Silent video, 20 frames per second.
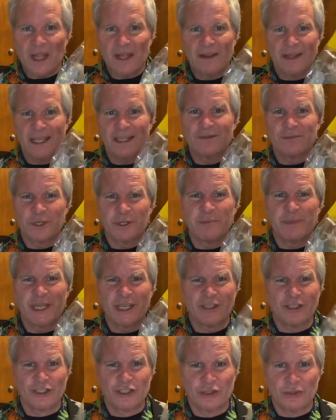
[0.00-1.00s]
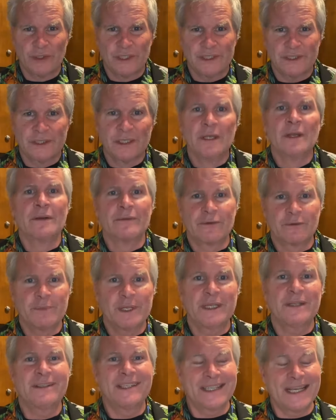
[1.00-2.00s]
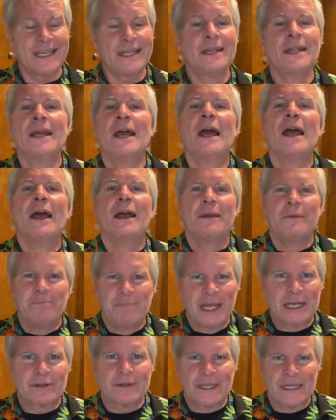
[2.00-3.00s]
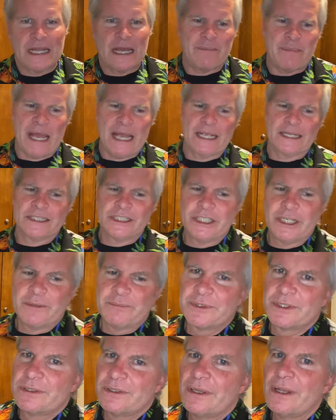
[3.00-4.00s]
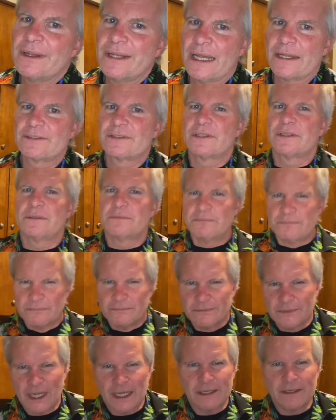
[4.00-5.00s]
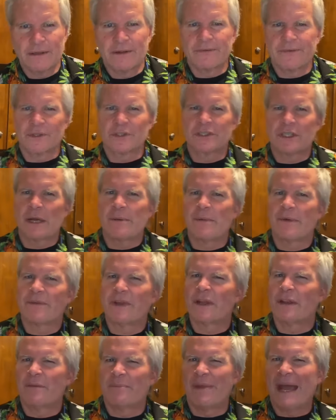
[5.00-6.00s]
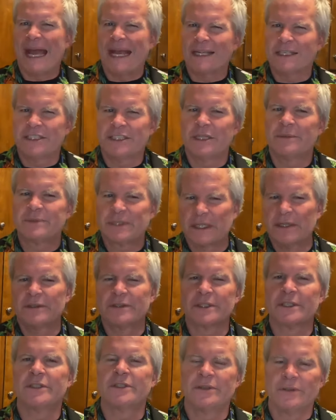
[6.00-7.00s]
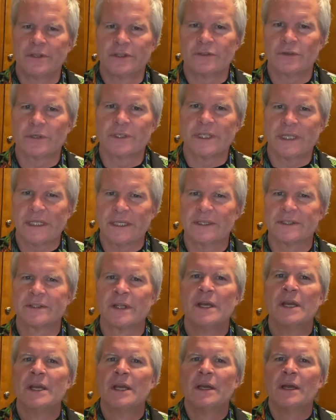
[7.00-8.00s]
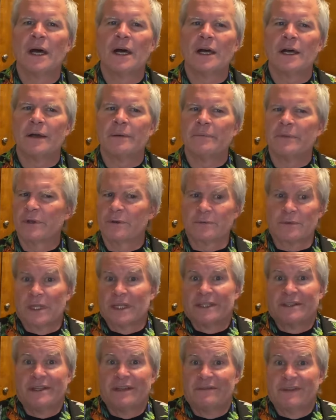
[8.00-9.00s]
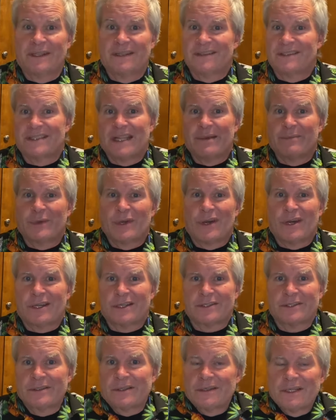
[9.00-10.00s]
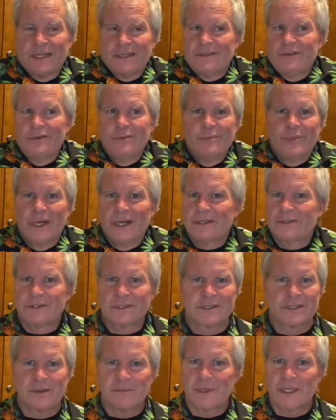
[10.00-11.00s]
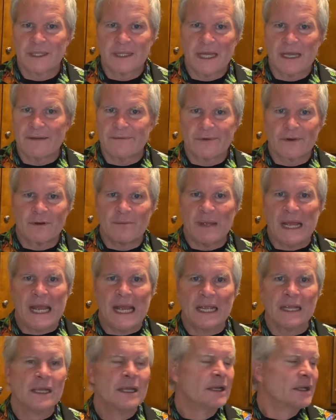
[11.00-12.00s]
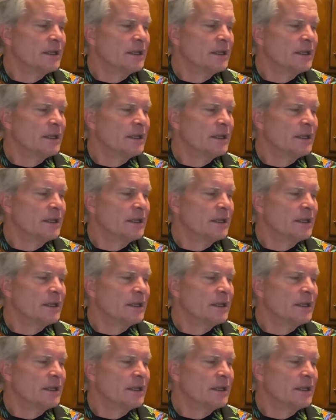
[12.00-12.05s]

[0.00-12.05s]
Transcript: These would have been a good choice for me tonight. Better than that bag of chips. That's kind of the first time I've done the bag of chips. I usually do the tortillas. They're relatively the same cost. They're like $2 or something like that for a bag.